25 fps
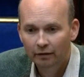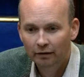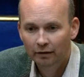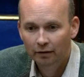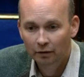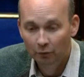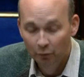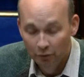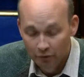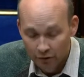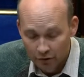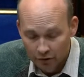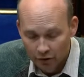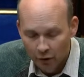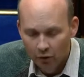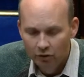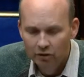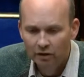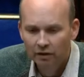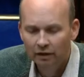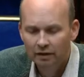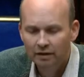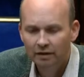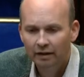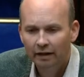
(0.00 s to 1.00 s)
It was the
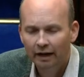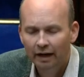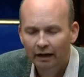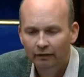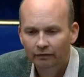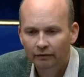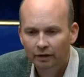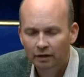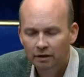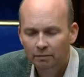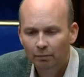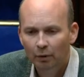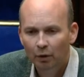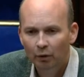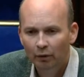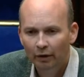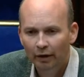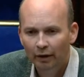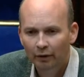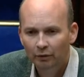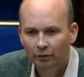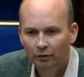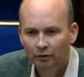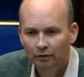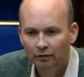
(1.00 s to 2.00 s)
socialist left that spoke
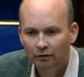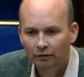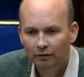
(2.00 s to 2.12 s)
out